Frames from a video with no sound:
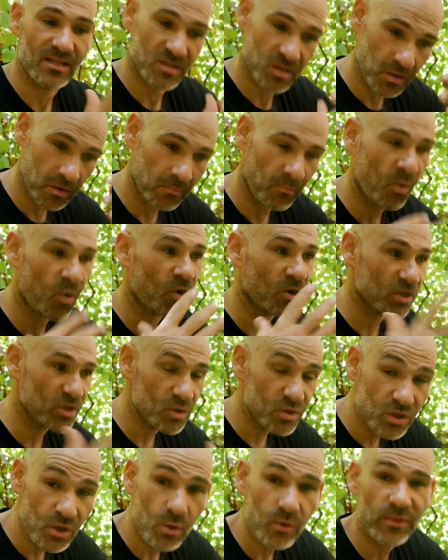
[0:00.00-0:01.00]
So the more you
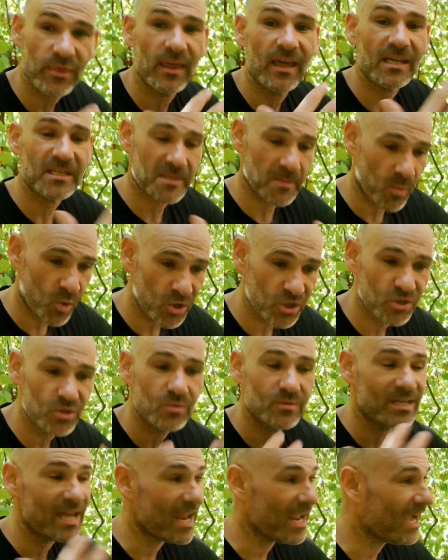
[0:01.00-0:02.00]
do things, the more you
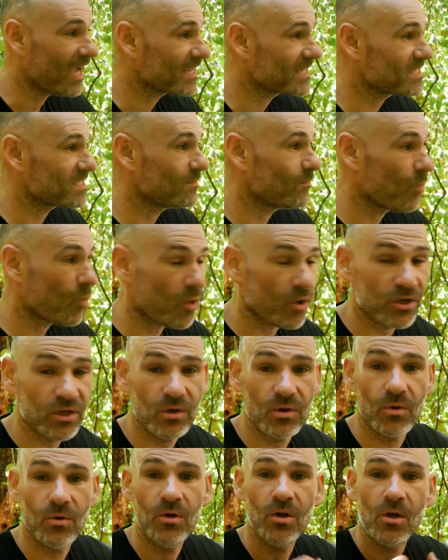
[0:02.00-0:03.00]
do day hikes, the more
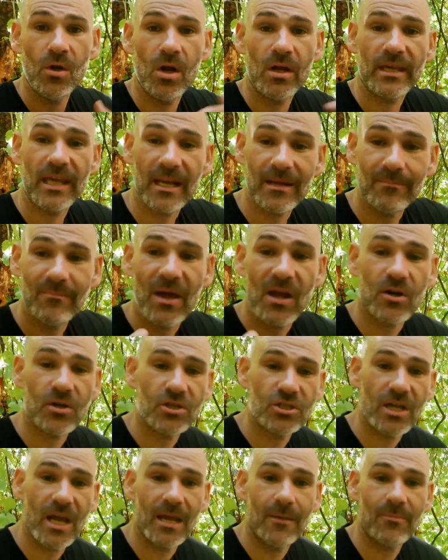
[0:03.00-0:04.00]
you get in better
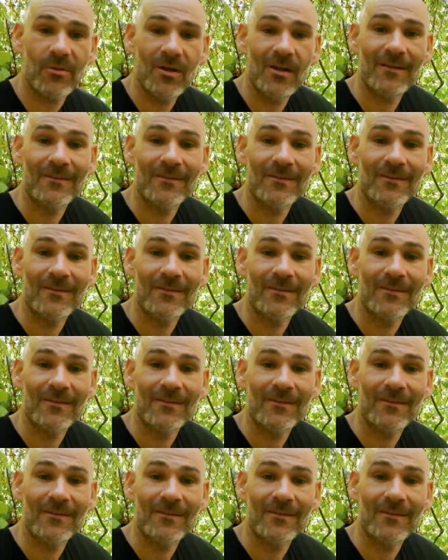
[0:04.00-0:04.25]
shape,